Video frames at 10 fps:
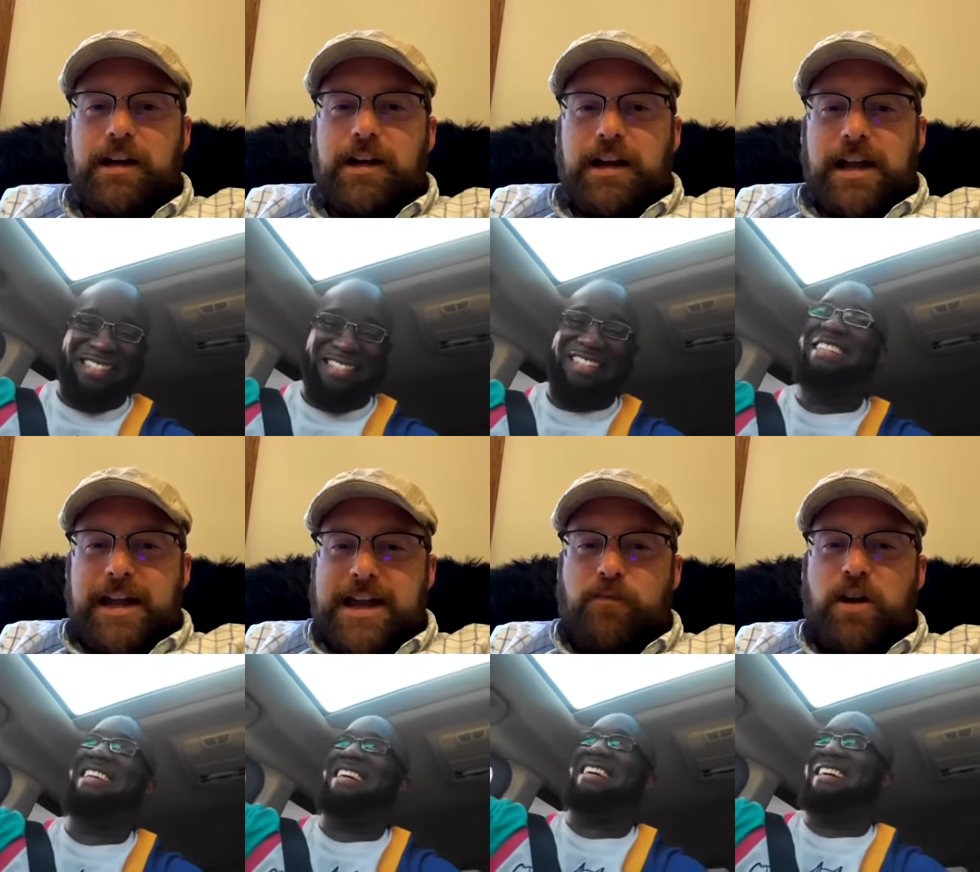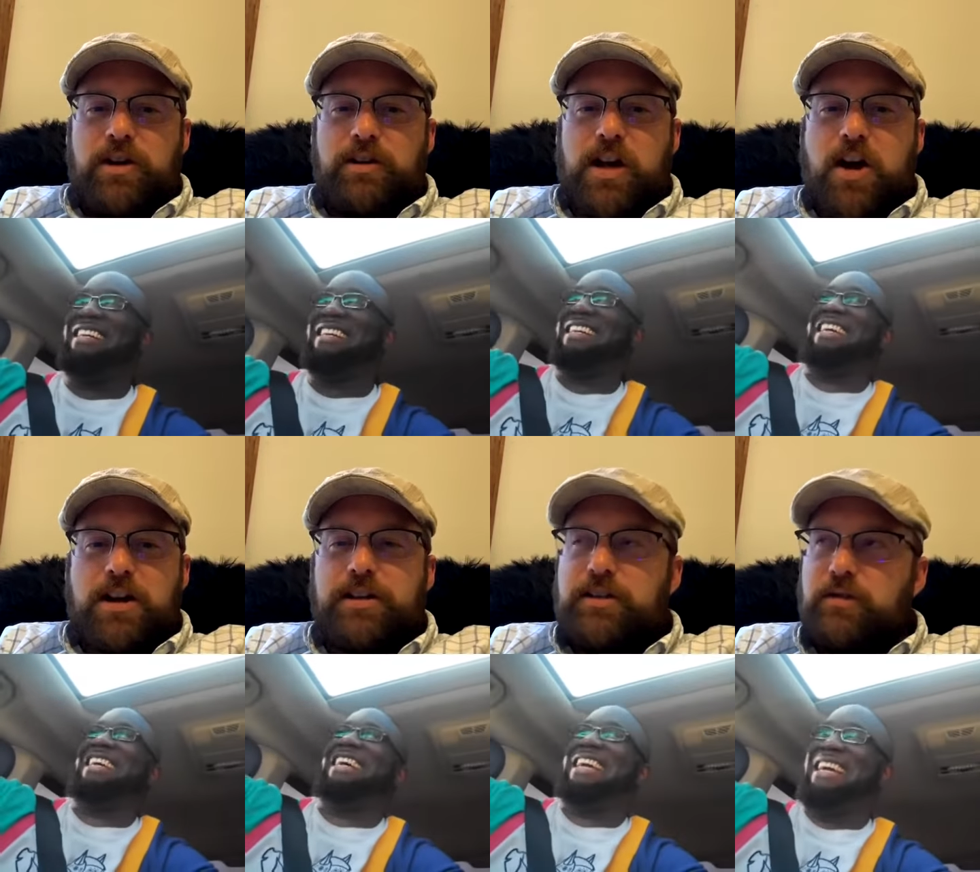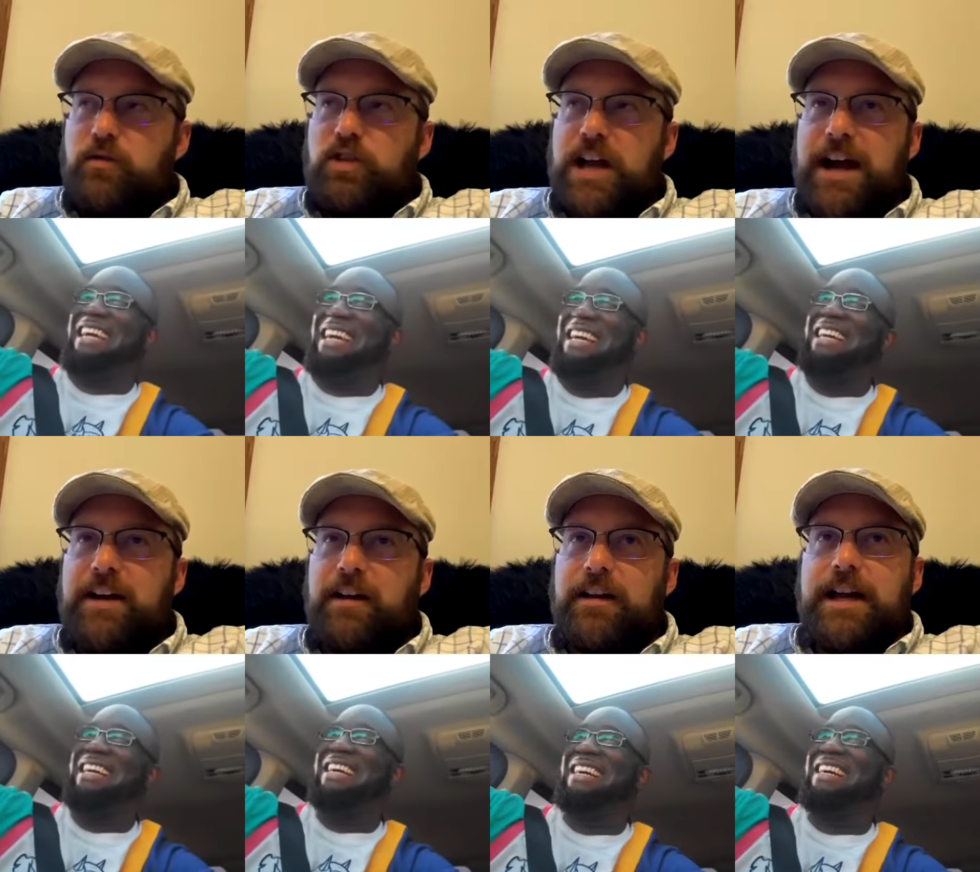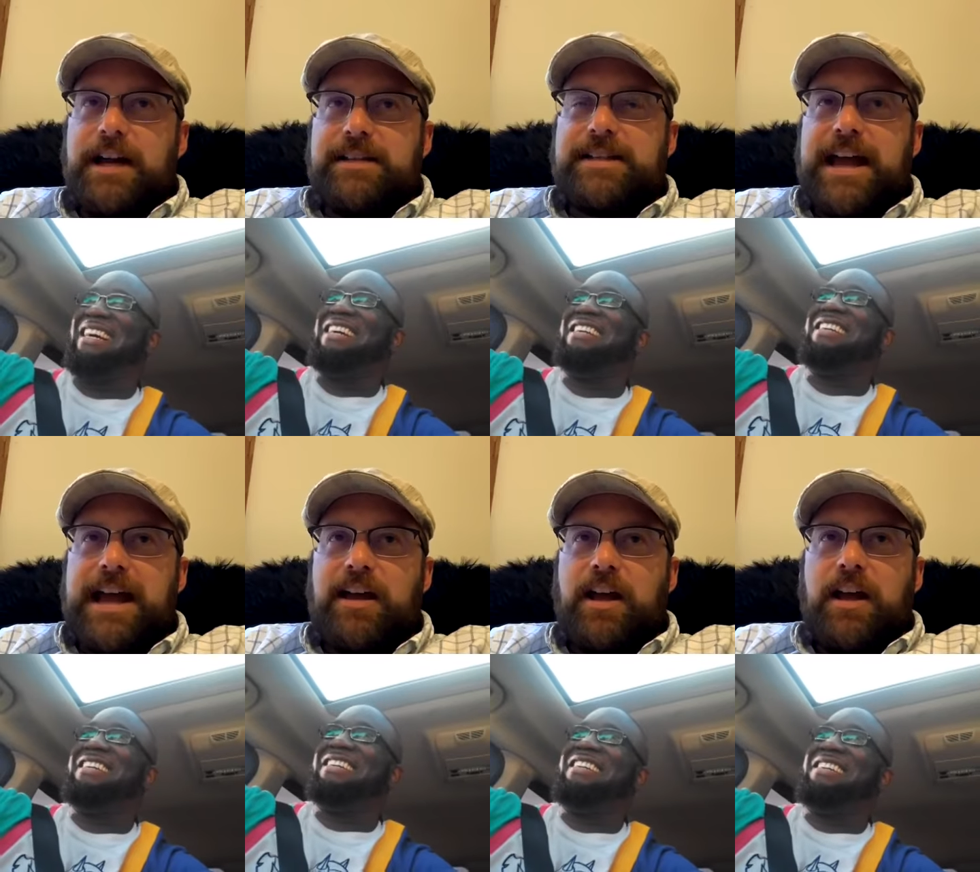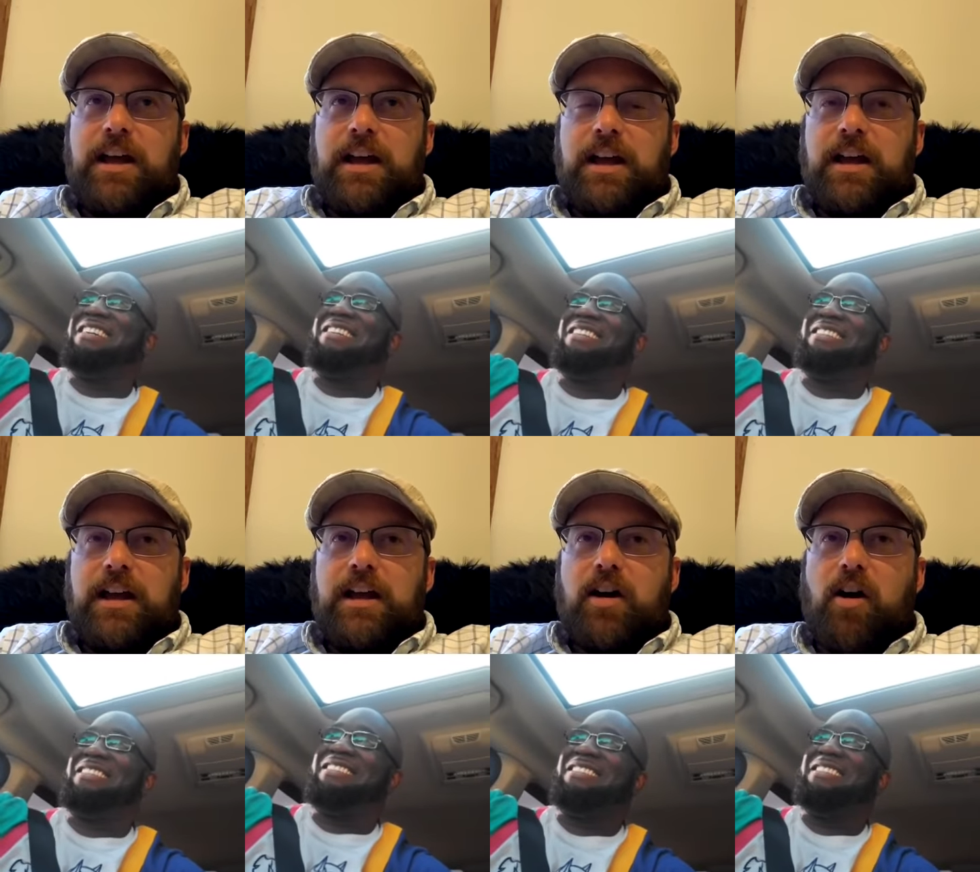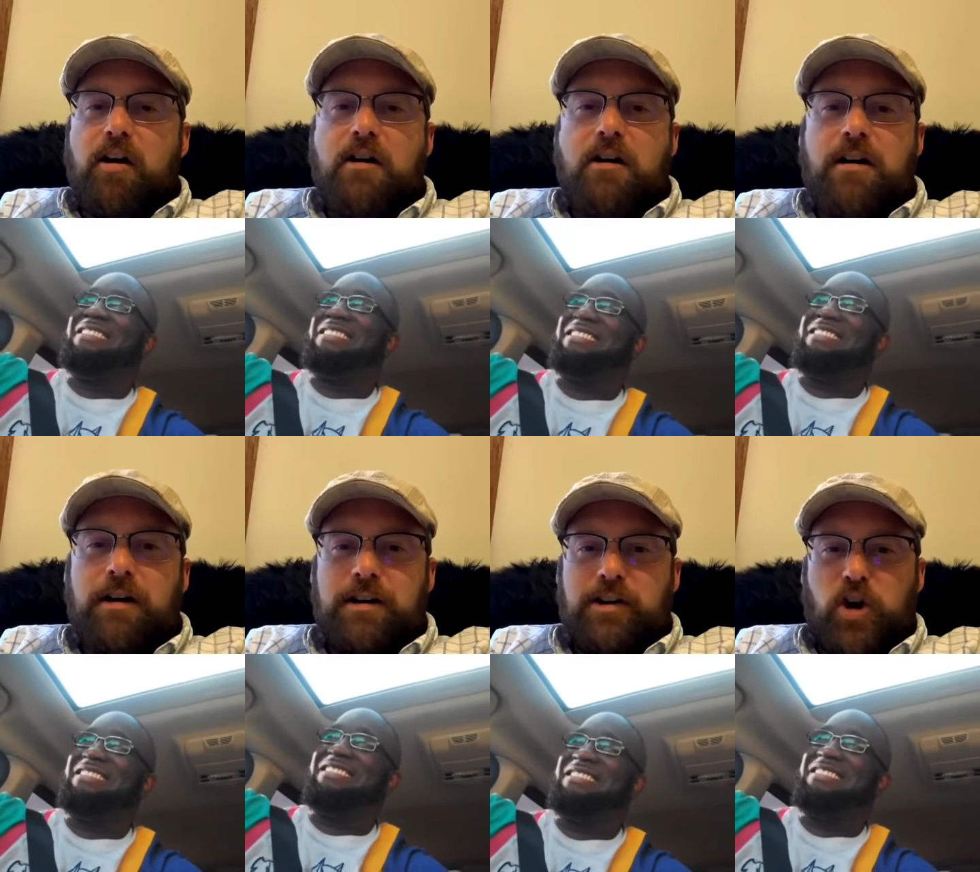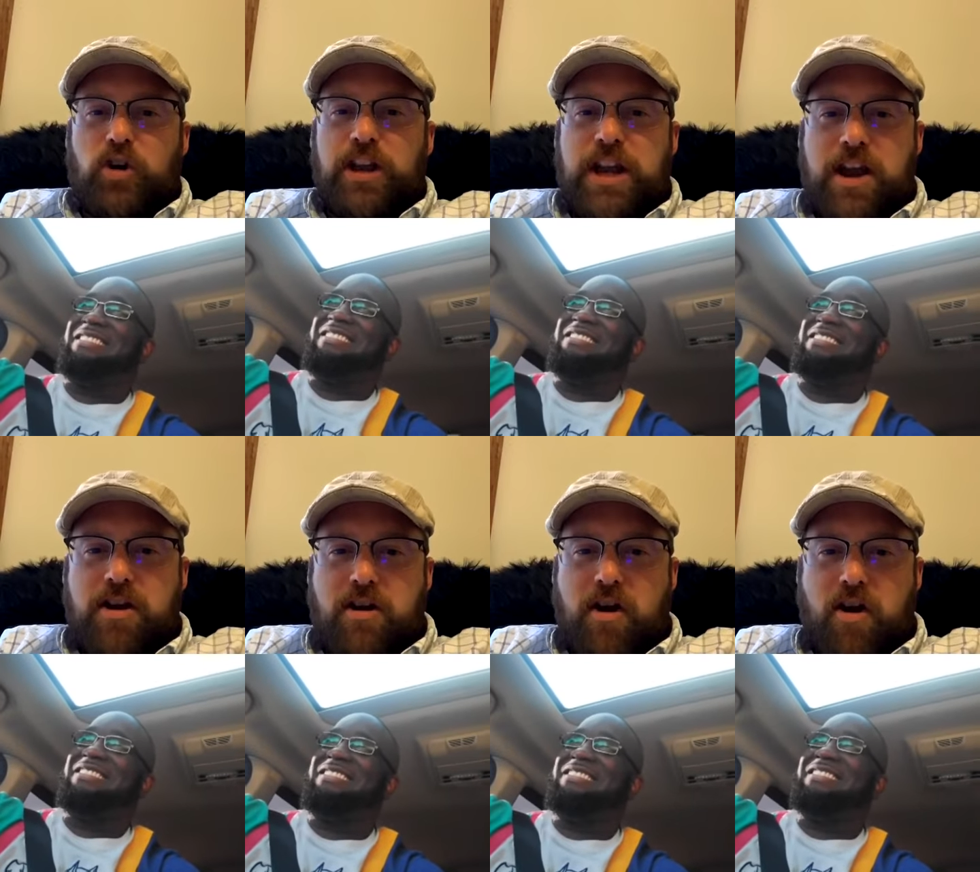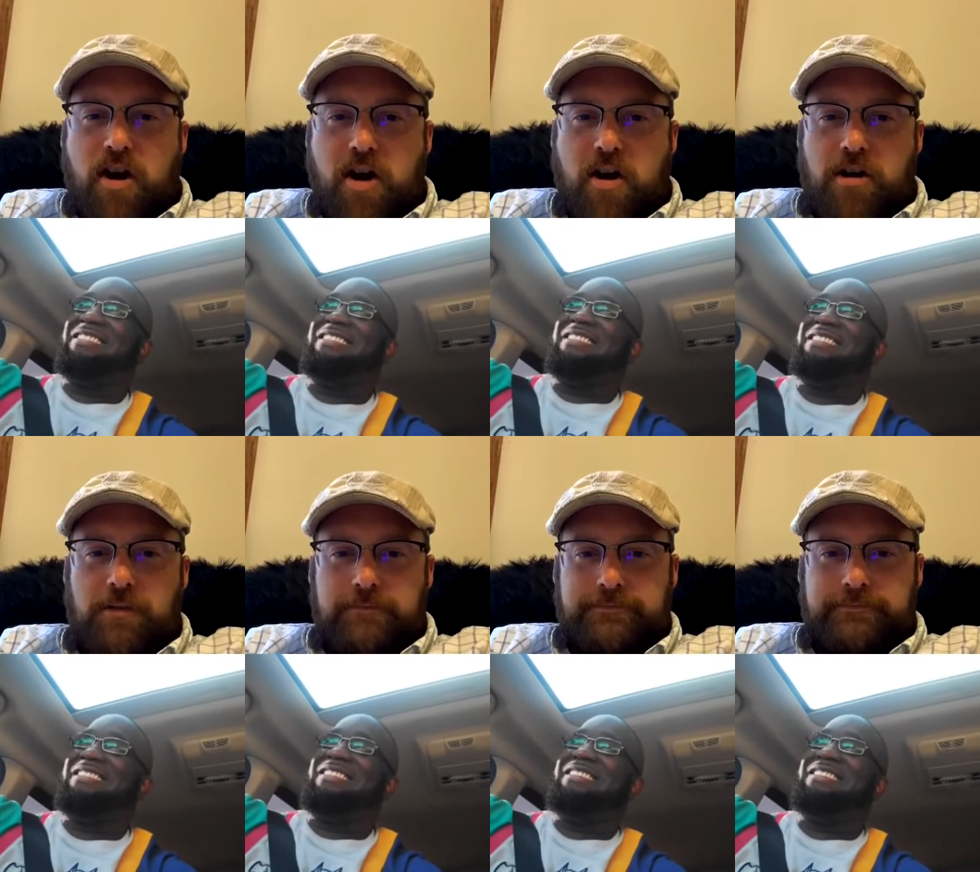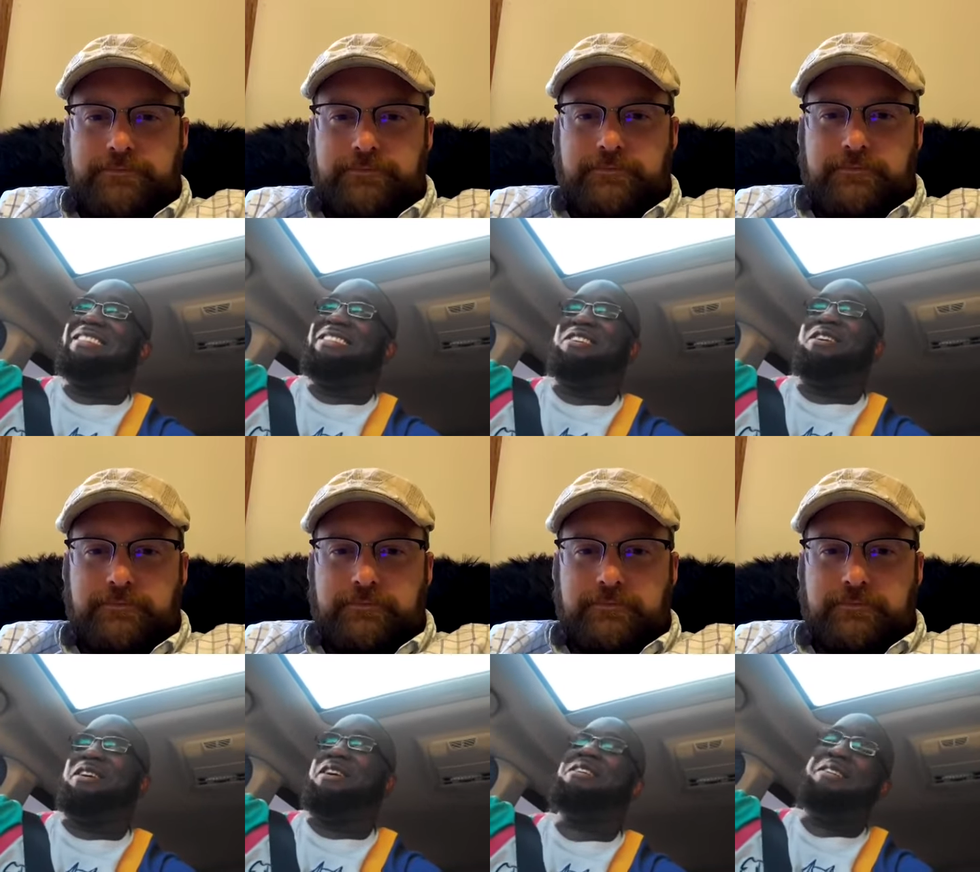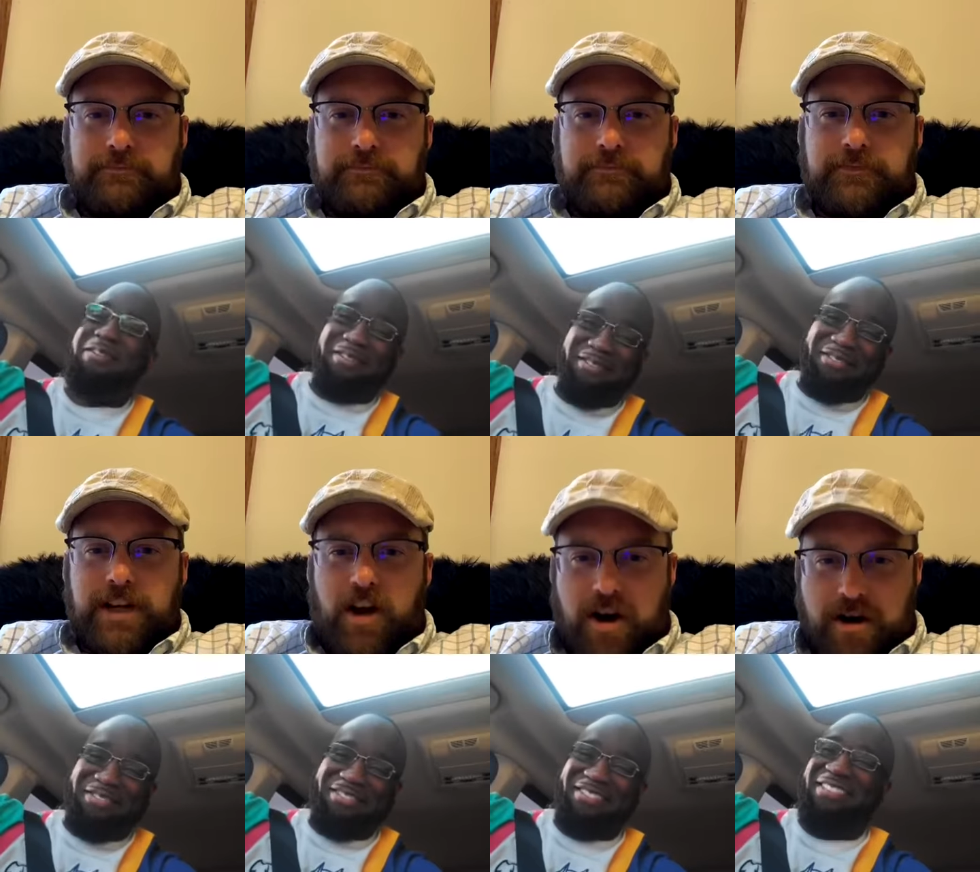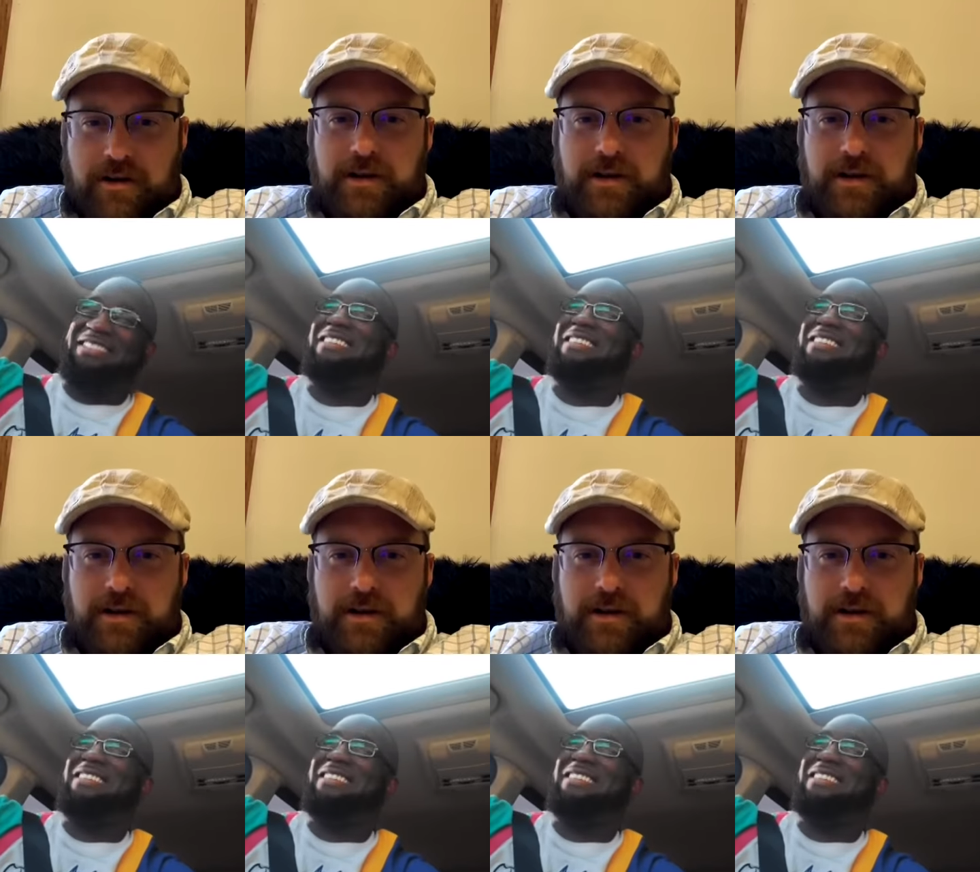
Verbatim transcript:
Speaker 1: yeah. when you're talking to China, is that her or here or her? Her. Her.